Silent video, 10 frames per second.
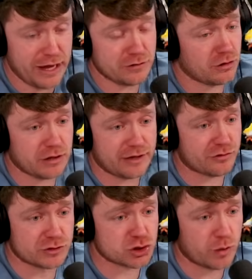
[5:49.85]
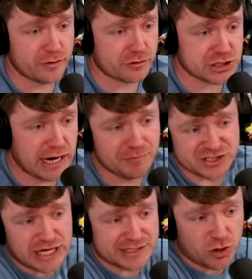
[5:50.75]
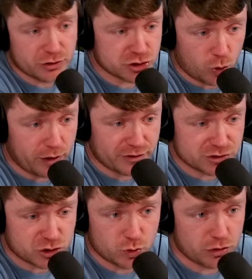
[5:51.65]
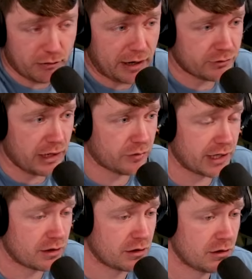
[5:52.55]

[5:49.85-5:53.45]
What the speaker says: They look like they're enjoying their time. This guy's on the toilet, scooting around down there.